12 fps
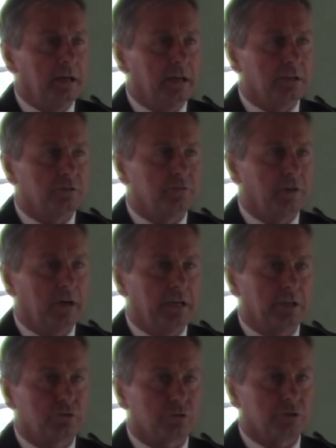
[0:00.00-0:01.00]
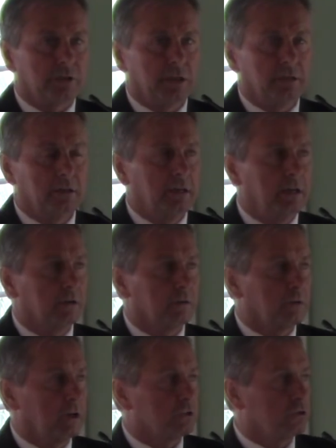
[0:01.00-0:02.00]
it's very interesting to
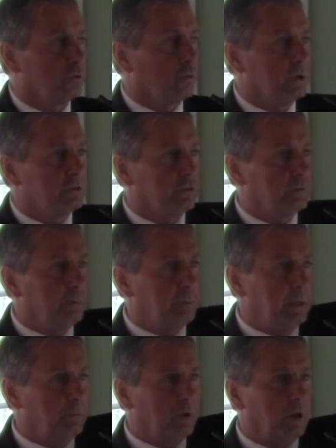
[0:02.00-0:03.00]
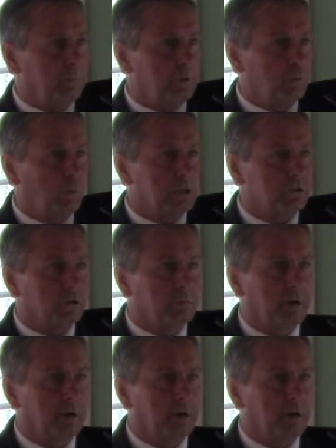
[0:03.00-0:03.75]
hear stories from the people up in Western